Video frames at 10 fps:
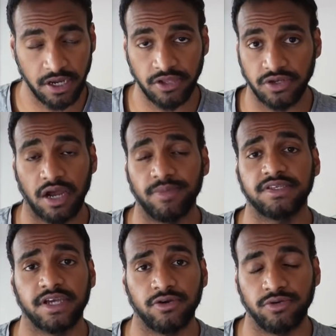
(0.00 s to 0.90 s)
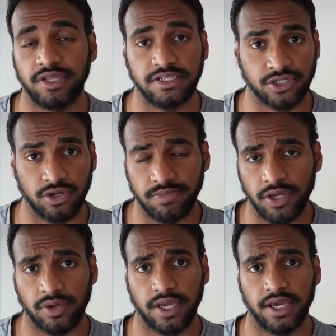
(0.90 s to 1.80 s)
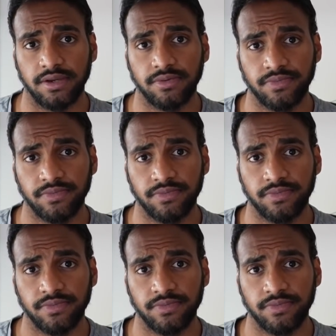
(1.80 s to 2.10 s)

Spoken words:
to come and tell you that it's going to be okay,